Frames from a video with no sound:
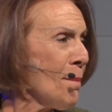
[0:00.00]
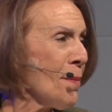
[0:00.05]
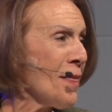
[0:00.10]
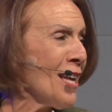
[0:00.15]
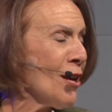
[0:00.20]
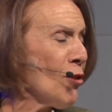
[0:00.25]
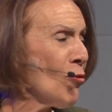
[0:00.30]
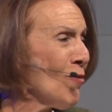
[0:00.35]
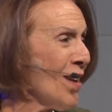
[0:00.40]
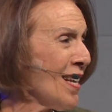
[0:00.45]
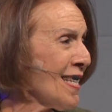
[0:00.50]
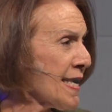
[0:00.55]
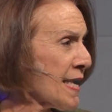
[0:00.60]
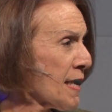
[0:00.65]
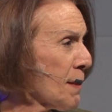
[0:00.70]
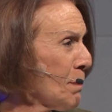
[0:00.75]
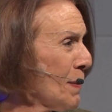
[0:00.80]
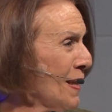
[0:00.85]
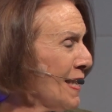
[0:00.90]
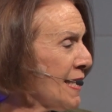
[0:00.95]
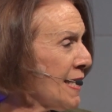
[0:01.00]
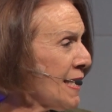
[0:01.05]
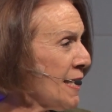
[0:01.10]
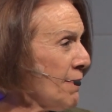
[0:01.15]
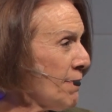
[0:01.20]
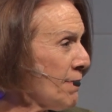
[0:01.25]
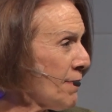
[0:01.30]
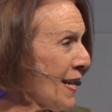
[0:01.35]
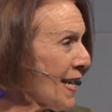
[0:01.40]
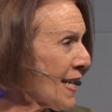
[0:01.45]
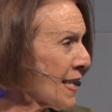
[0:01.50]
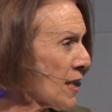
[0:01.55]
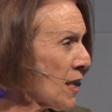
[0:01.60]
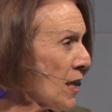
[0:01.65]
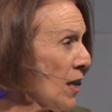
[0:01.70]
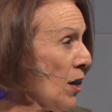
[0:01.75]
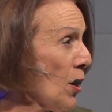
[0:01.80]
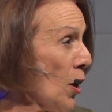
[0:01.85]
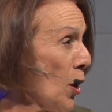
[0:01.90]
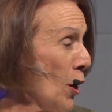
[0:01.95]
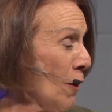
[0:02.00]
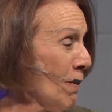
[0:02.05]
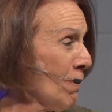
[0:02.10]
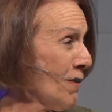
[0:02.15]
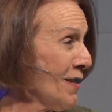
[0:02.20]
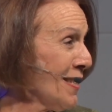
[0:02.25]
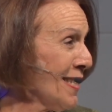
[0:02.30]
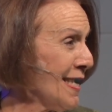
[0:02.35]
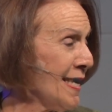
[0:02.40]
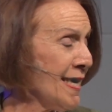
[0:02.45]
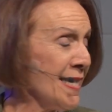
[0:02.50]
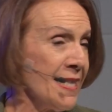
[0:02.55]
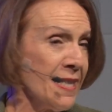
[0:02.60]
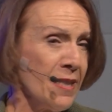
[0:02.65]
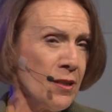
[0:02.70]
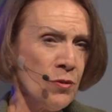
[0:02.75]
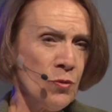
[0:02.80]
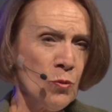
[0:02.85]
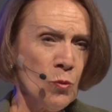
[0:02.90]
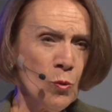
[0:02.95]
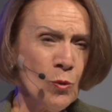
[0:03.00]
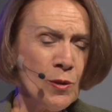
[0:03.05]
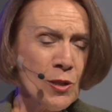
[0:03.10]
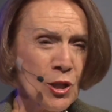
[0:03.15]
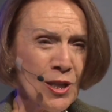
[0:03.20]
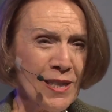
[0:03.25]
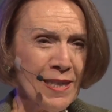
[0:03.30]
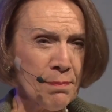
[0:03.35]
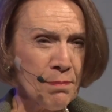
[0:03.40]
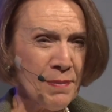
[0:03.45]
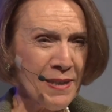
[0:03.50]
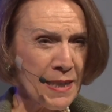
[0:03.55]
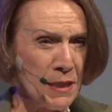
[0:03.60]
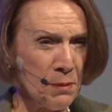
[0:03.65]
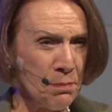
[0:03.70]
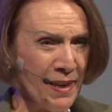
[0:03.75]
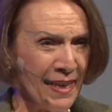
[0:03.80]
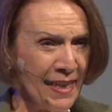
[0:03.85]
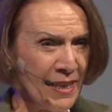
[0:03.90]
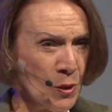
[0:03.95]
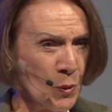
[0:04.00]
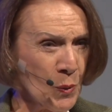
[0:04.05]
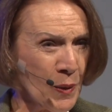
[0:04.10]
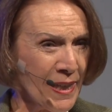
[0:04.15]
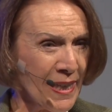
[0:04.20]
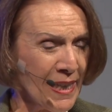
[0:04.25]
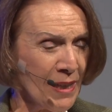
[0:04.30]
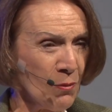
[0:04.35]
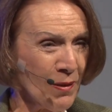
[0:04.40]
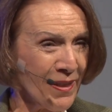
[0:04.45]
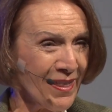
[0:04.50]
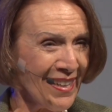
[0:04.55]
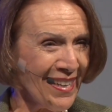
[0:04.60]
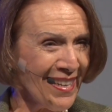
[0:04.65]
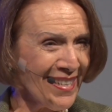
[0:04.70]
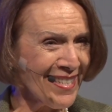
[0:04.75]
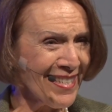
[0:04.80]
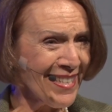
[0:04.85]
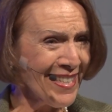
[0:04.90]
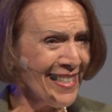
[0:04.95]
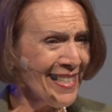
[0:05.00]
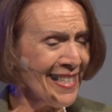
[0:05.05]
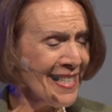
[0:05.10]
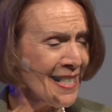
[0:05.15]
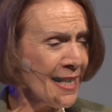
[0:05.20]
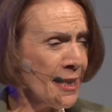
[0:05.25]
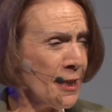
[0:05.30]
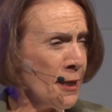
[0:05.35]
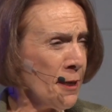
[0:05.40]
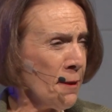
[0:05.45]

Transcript: The irascibility factor often is ignored, so let me explain quickly what that is.